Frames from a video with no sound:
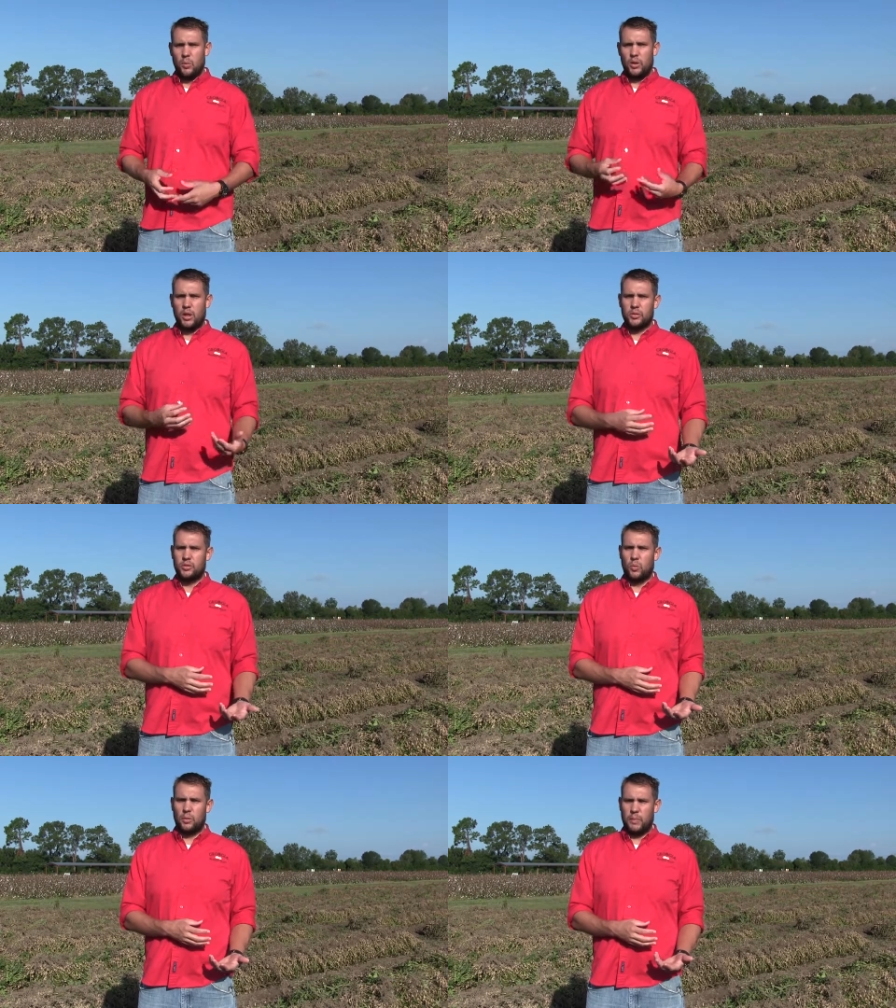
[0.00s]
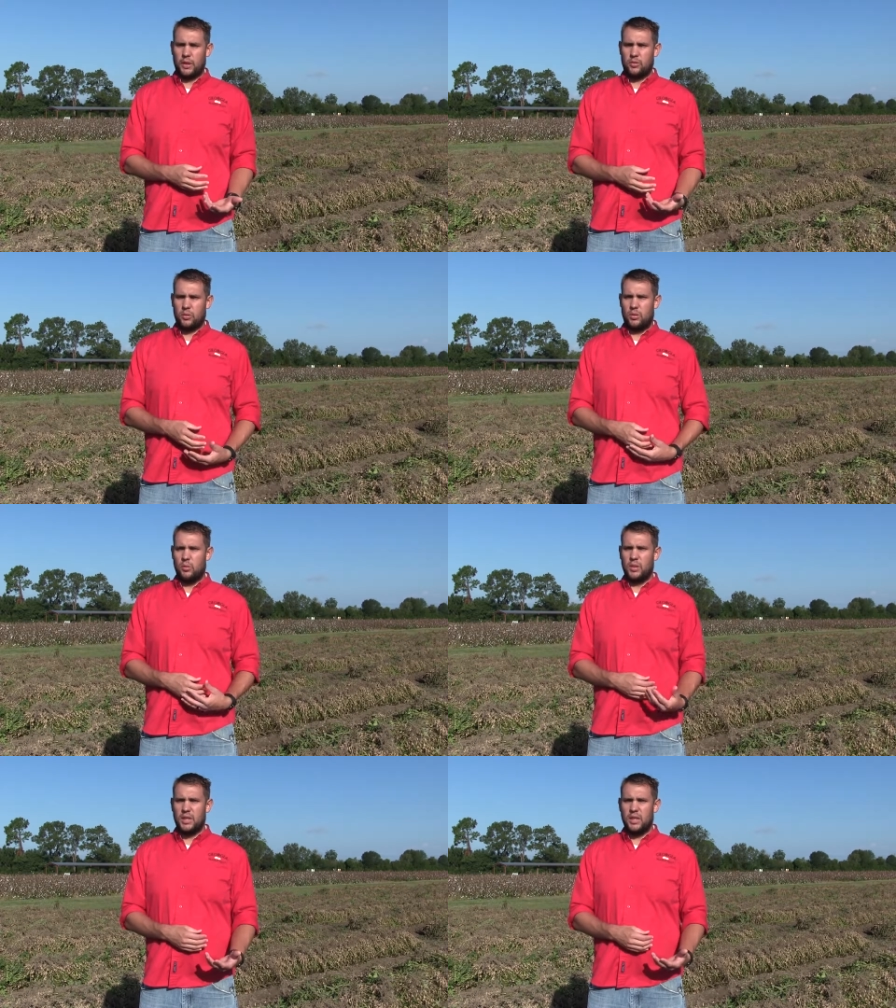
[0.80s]
We also want to make sure
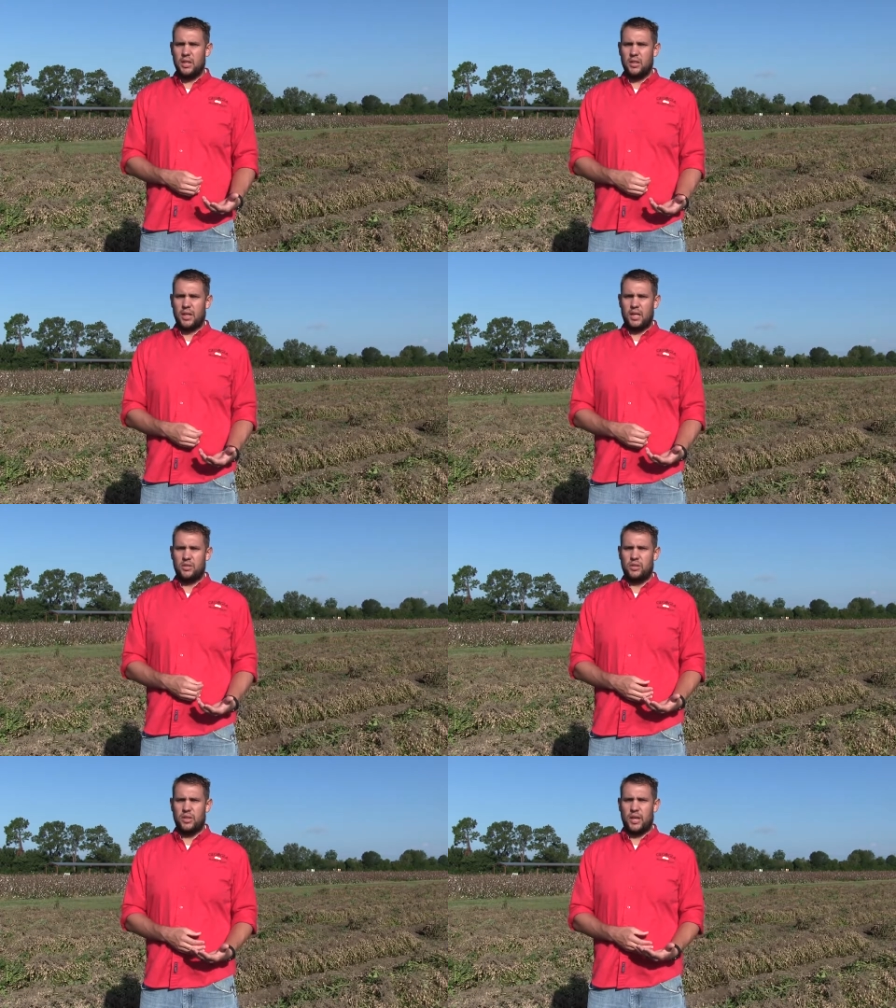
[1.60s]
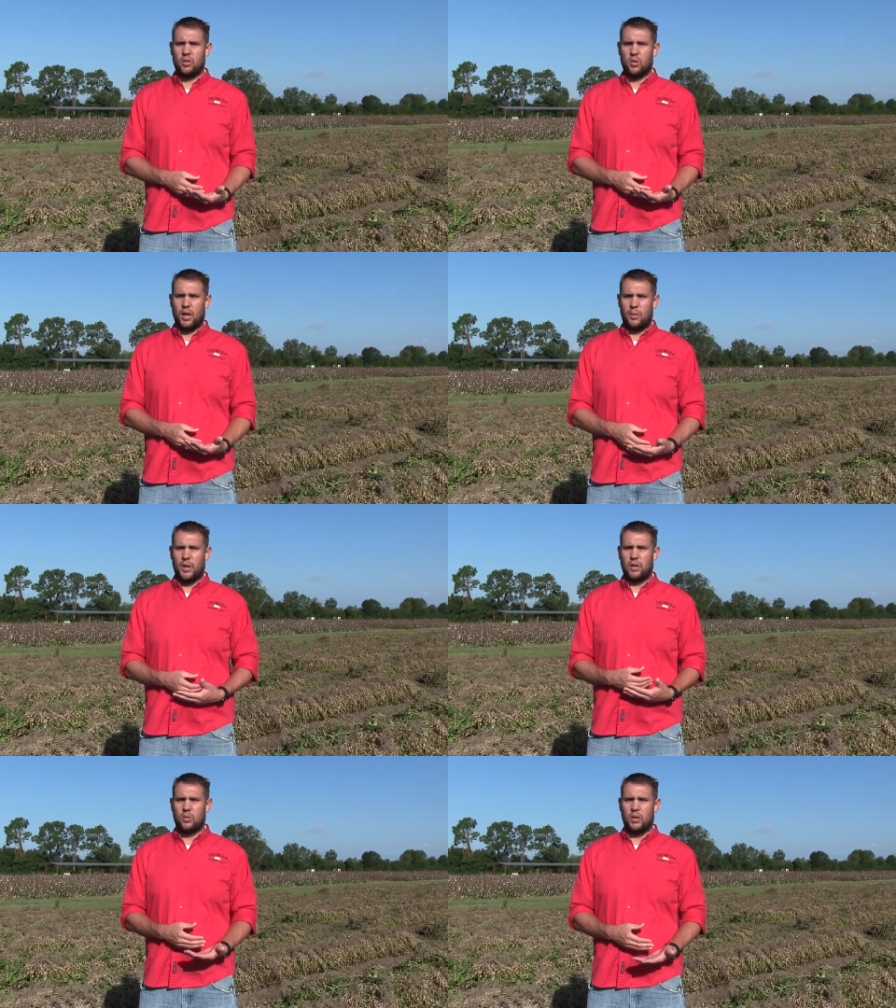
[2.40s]
that we get irrigation to that crop
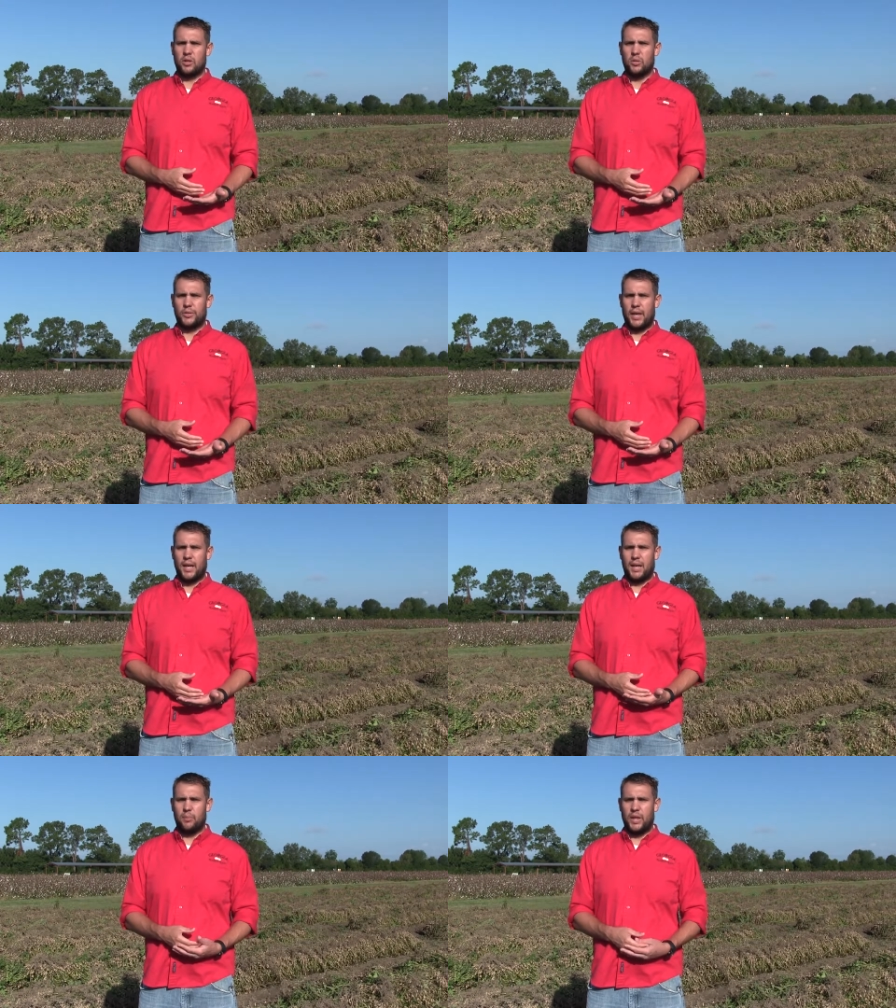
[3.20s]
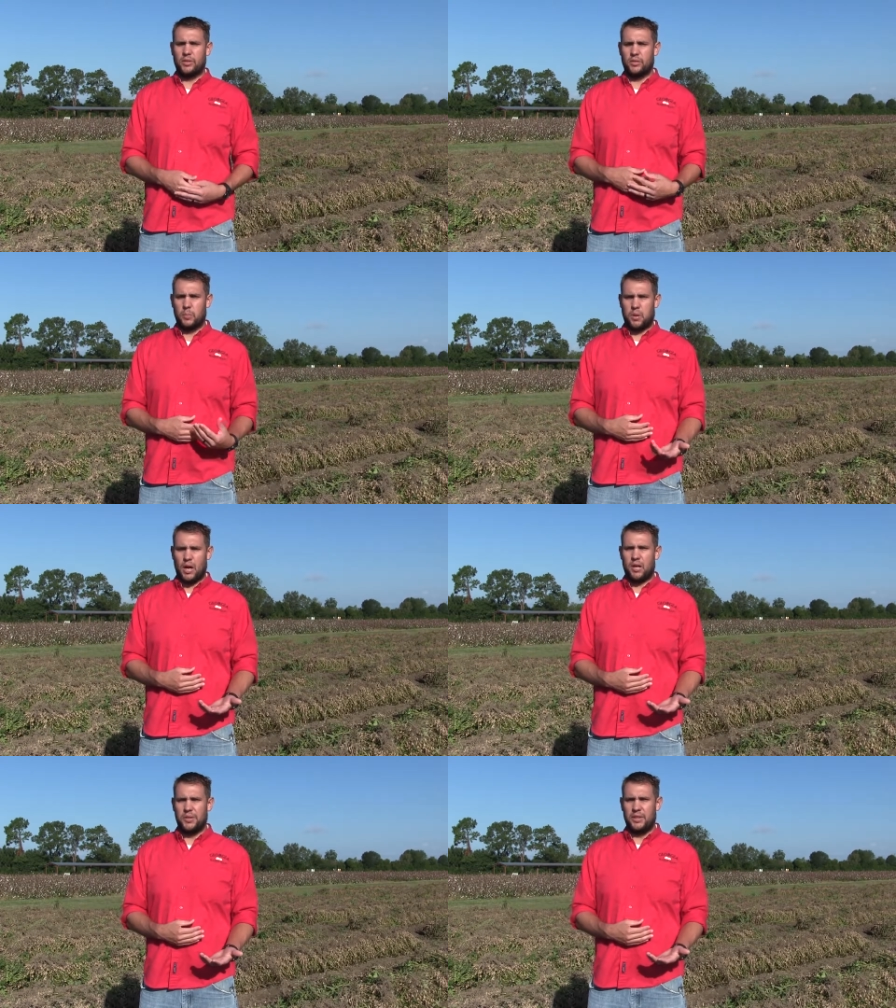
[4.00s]
at a critical time, basically
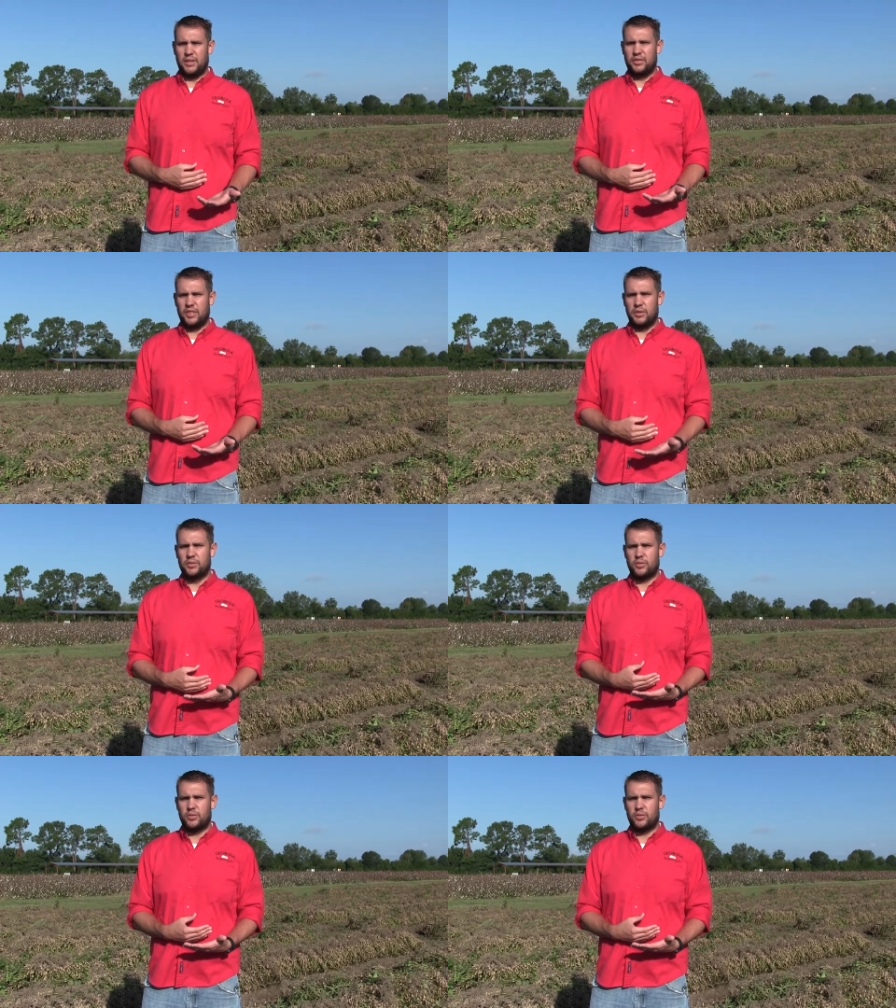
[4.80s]
prior to it seeing